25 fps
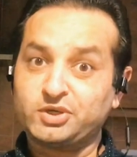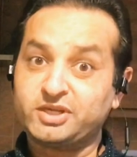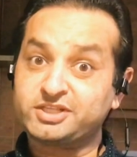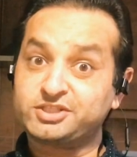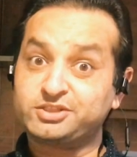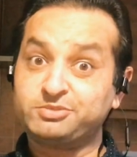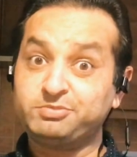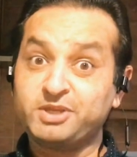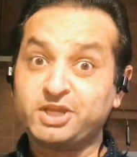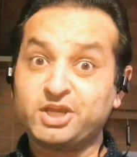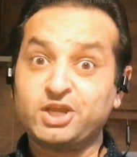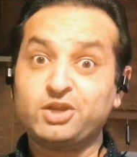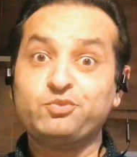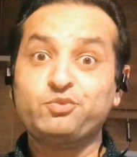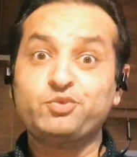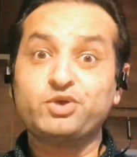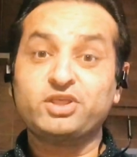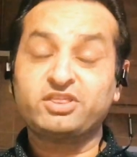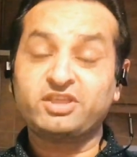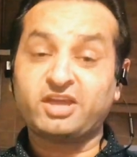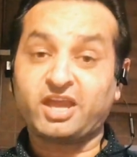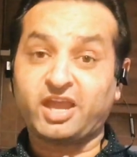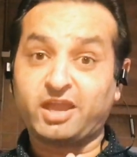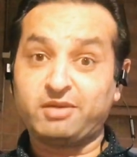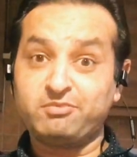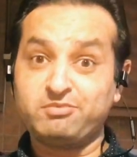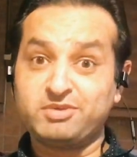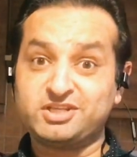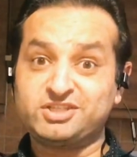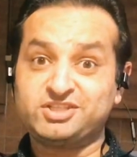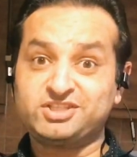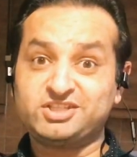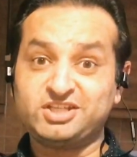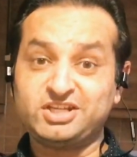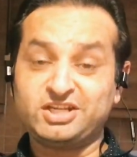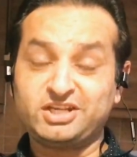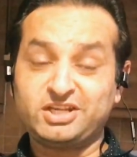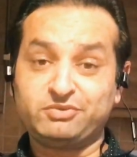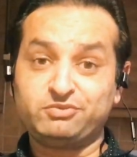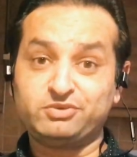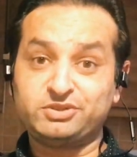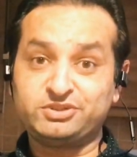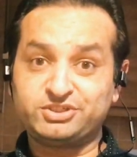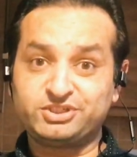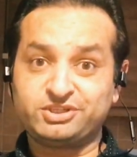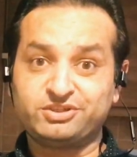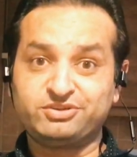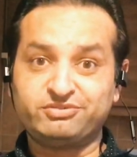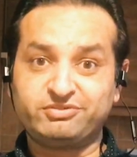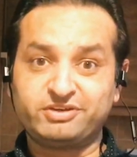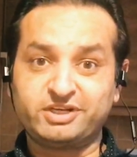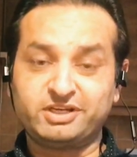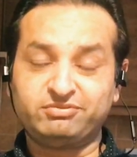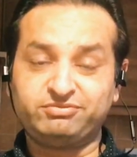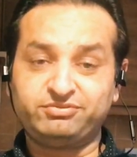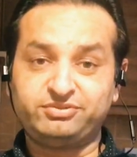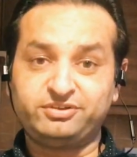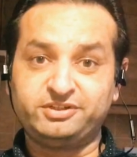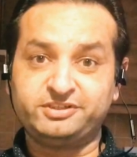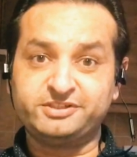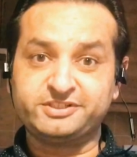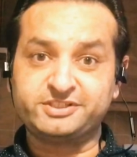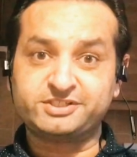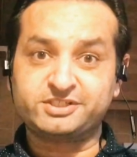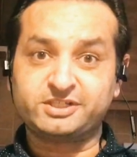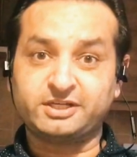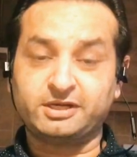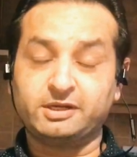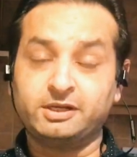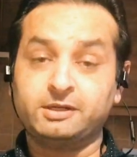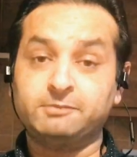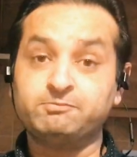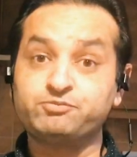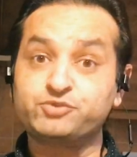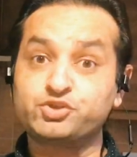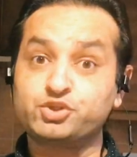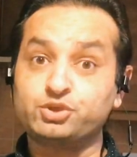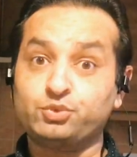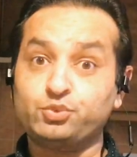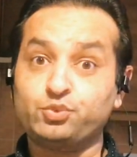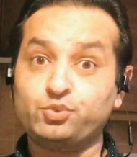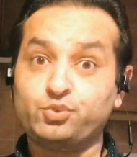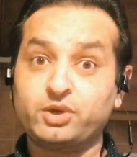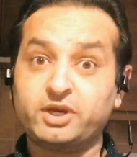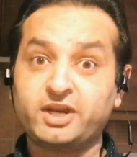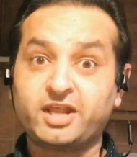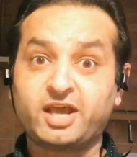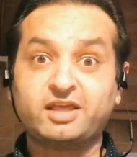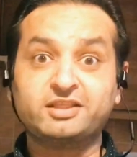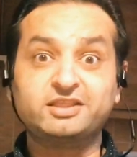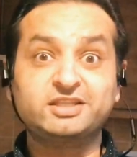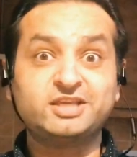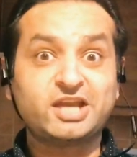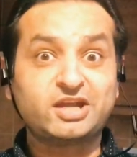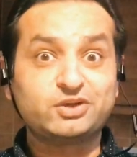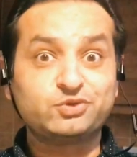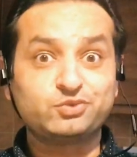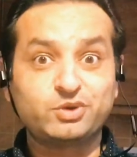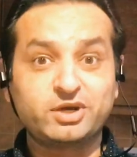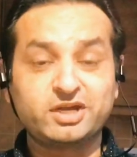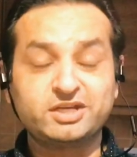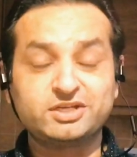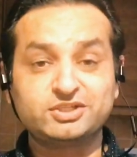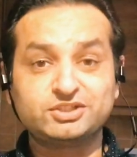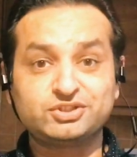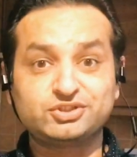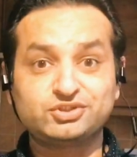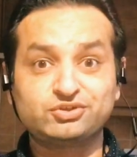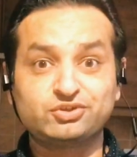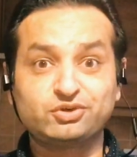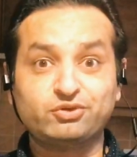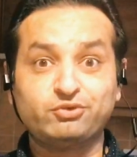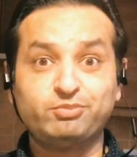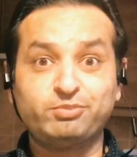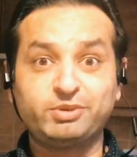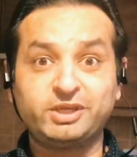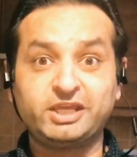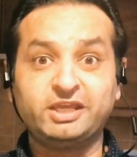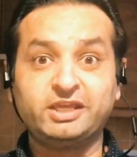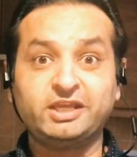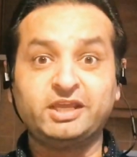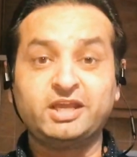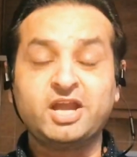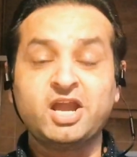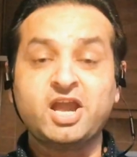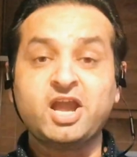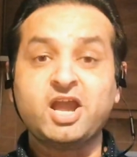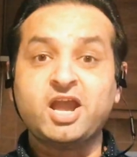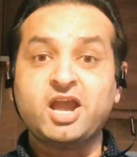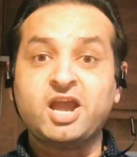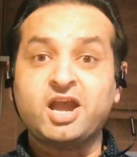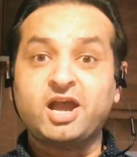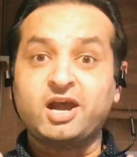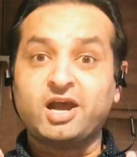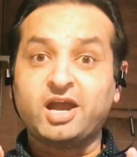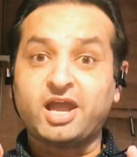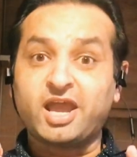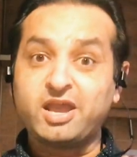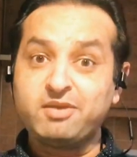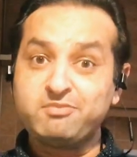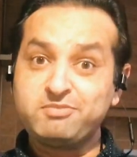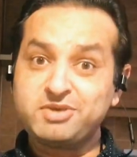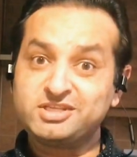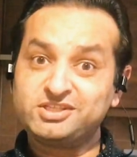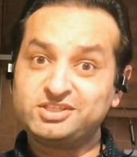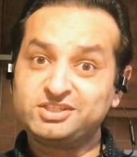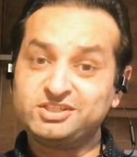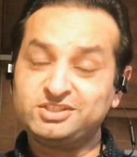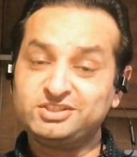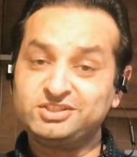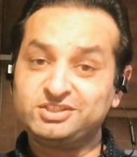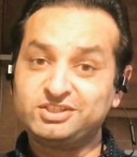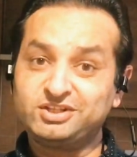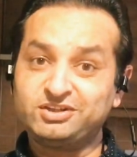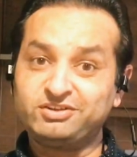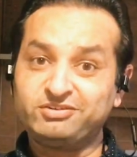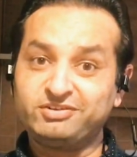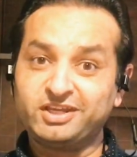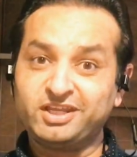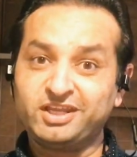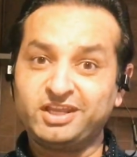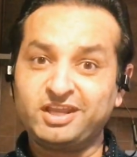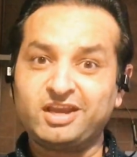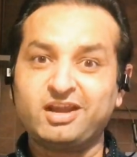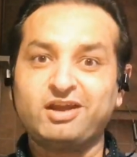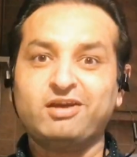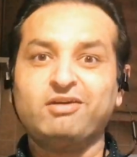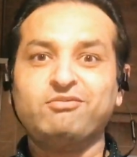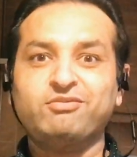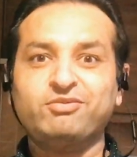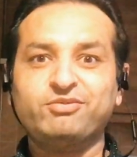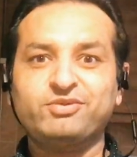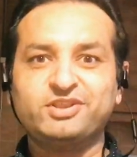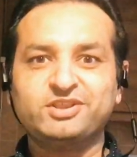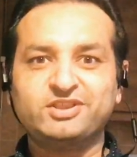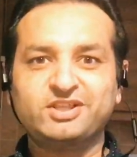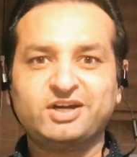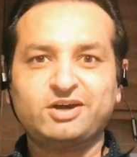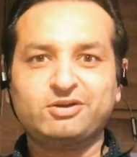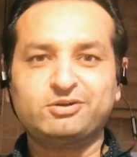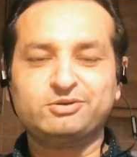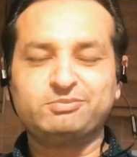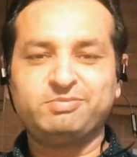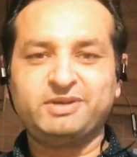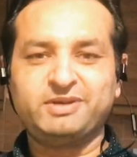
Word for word: let's begin with MSc level degree first. So what are the advantages of being MSc degree without